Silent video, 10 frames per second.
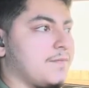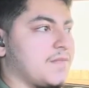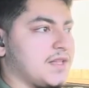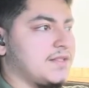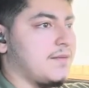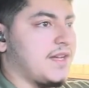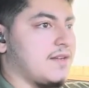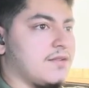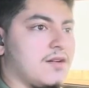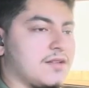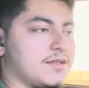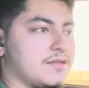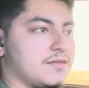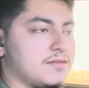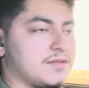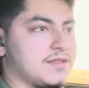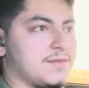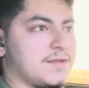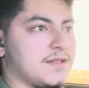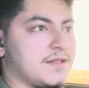it's not bad at all. You know,
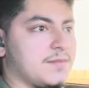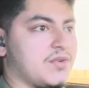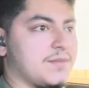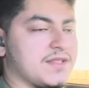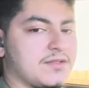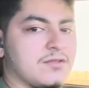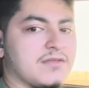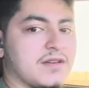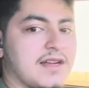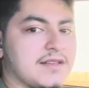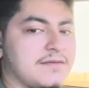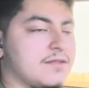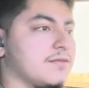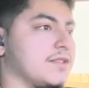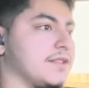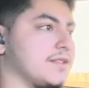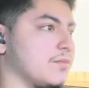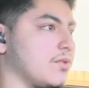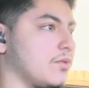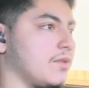some of the bumps I go over actually feel really
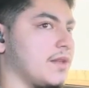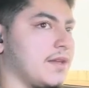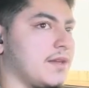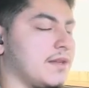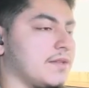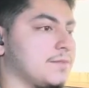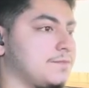smooth, and